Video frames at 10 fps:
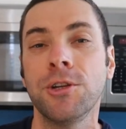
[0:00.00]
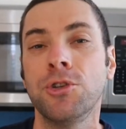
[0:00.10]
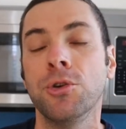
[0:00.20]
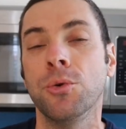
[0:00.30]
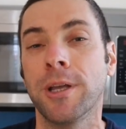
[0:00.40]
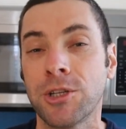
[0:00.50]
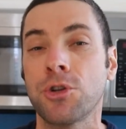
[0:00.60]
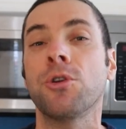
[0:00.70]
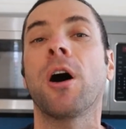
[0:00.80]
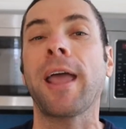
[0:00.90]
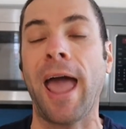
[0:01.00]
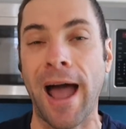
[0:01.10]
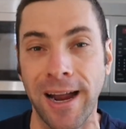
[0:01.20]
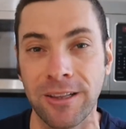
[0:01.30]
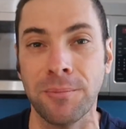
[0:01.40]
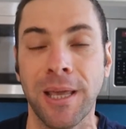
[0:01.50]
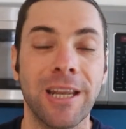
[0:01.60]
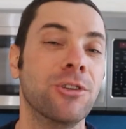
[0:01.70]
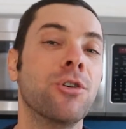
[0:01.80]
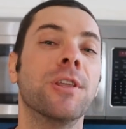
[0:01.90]
to get your dog
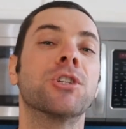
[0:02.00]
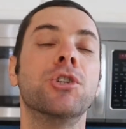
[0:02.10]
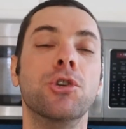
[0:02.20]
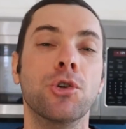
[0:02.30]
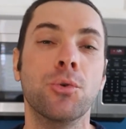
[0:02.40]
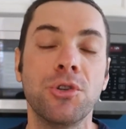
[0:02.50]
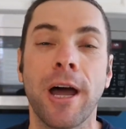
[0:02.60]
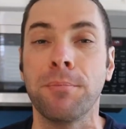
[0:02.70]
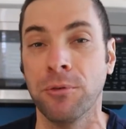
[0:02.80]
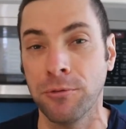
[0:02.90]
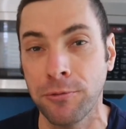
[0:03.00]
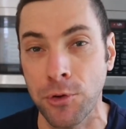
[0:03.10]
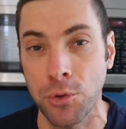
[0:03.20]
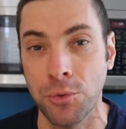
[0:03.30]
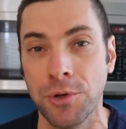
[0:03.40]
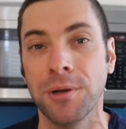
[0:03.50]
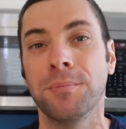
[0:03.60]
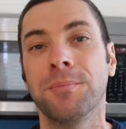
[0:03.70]
acclimated to this new type of food.